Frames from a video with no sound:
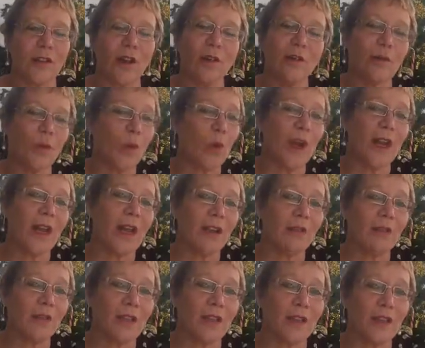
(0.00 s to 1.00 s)
over
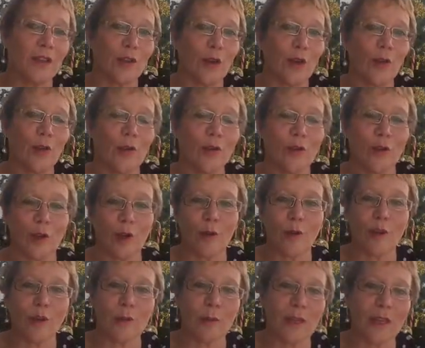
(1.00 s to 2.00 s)
100 years old, so
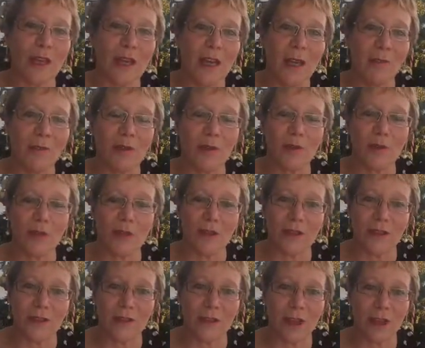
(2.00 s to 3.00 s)
it's been kept to
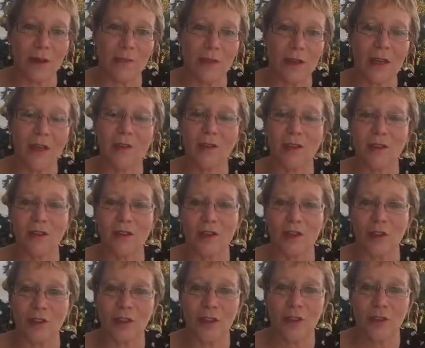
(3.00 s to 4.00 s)
its
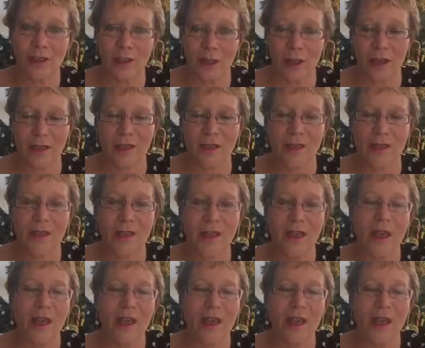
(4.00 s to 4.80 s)
heritage status.